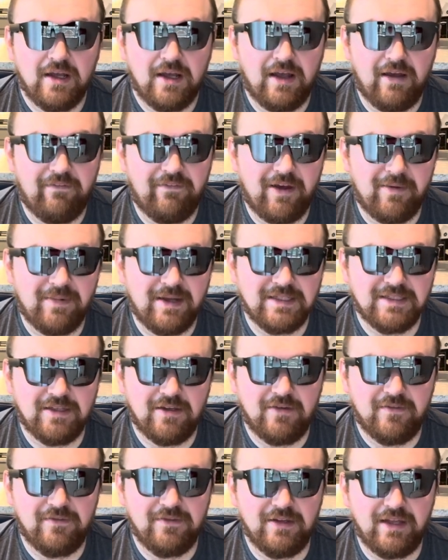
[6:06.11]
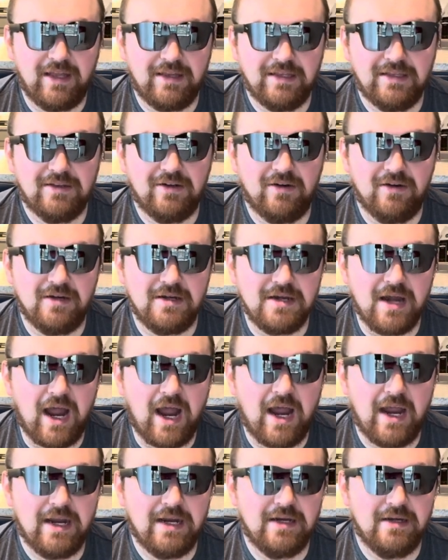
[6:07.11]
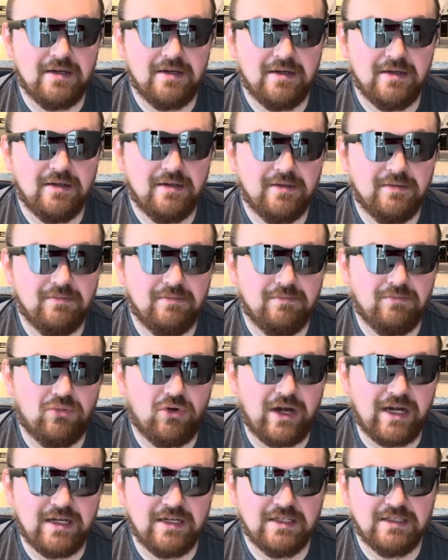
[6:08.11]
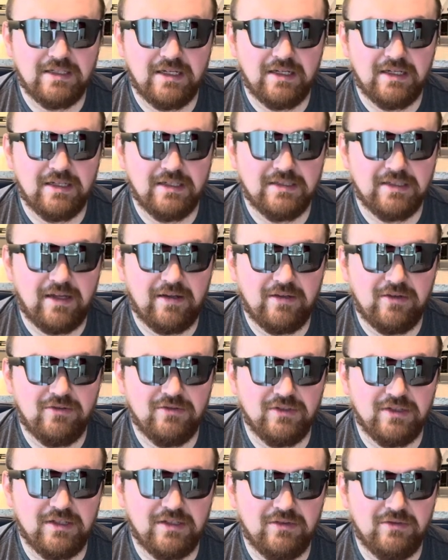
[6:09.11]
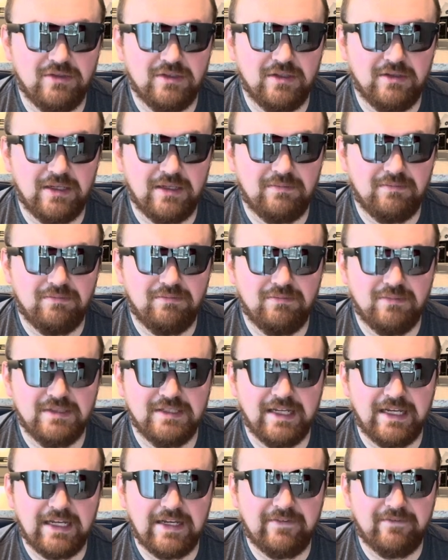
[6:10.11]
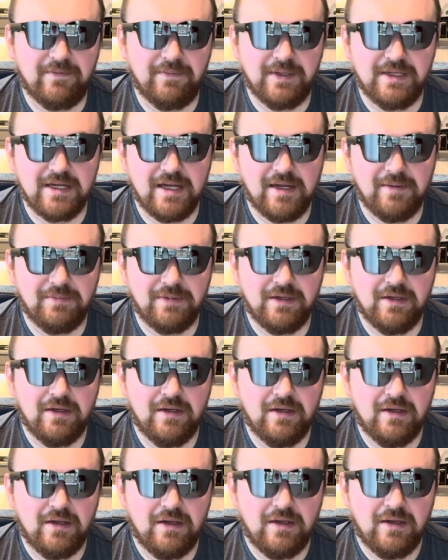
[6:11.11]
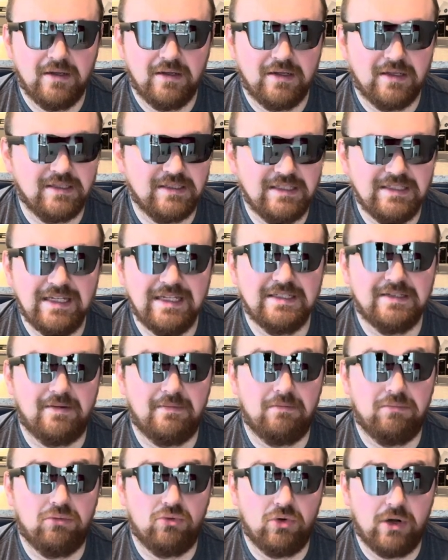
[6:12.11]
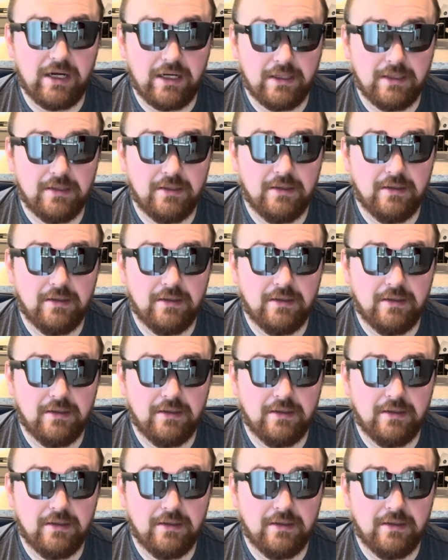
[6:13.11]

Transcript: I found myself, I think there are 9 brightness settings. I usually use the second from the top because these things are bright